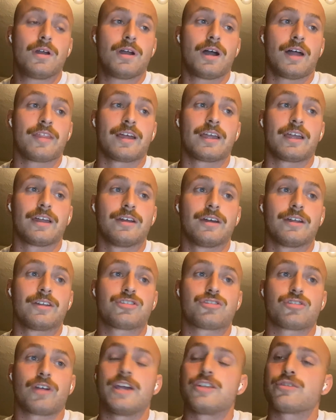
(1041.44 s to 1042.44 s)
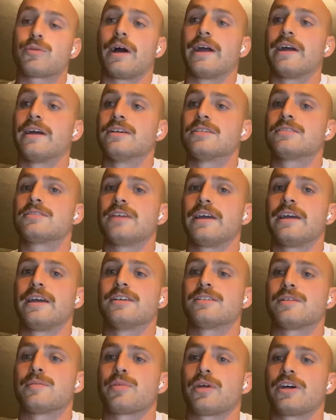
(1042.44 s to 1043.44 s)
I think in a strange way, it
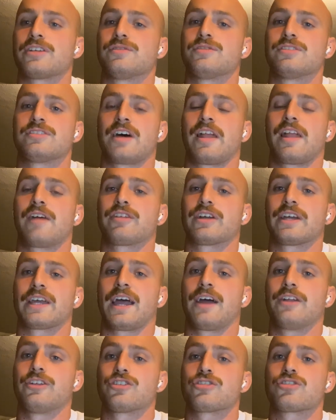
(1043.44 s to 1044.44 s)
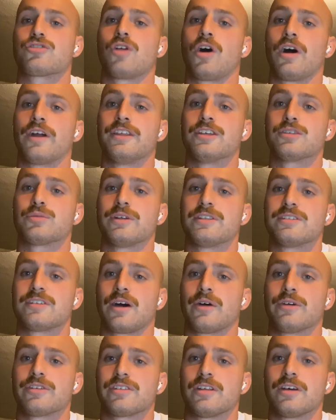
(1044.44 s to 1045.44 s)
is impressive that South Africa can just grind these wins
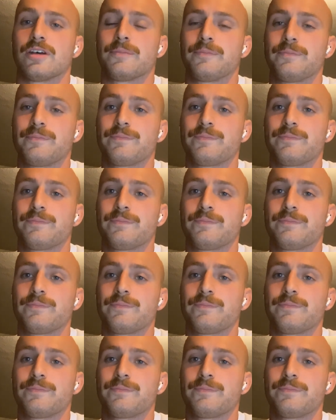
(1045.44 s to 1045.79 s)
out, isn't it?